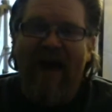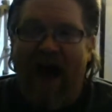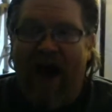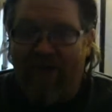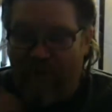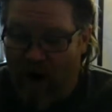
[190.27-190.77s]

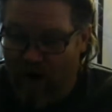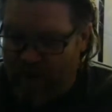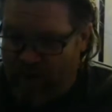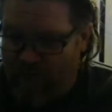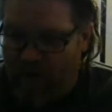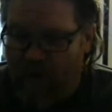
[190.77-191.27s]
I've
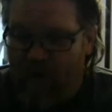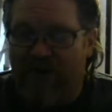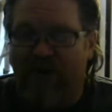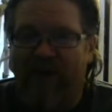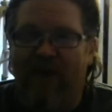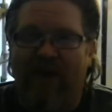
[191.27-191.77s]
also
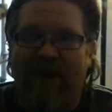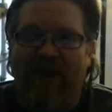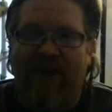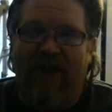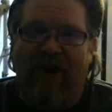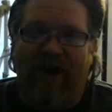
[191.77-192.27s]
posted
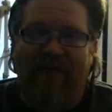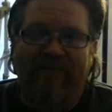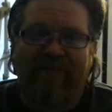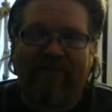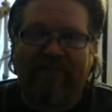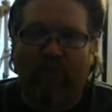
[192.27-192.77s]
the
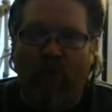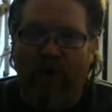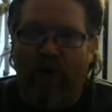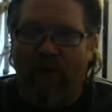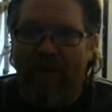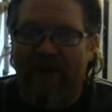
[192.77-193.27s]

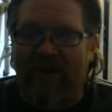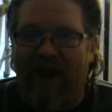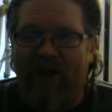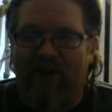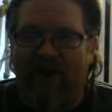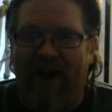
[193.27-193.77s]
Wonder Woman
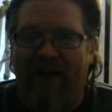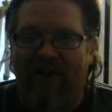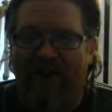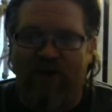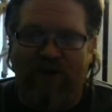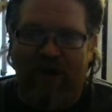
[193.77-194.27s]
sketch that I
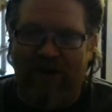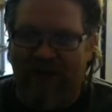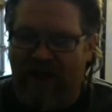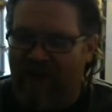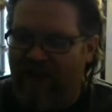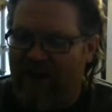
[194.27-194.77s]
did. You could
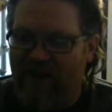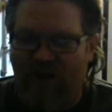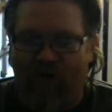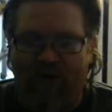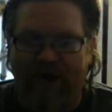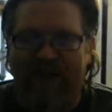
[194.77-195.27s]
see that it's
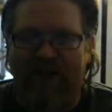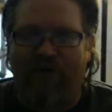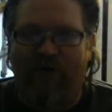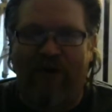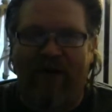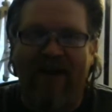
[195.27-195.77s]
totally
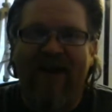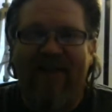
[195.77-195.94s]
different.